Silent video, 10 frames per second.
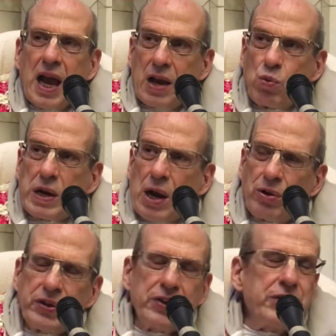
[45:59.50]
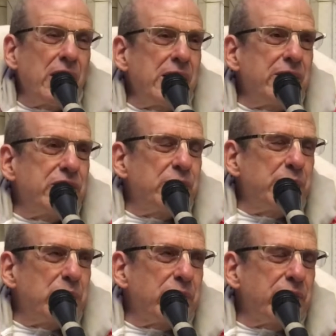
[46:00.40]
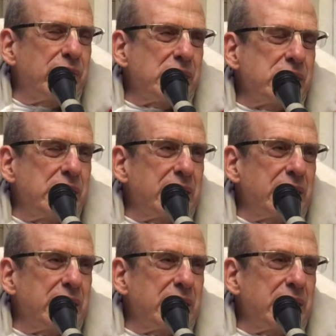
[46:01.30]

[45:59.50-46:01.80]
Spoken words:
And when our desire to be with Krishna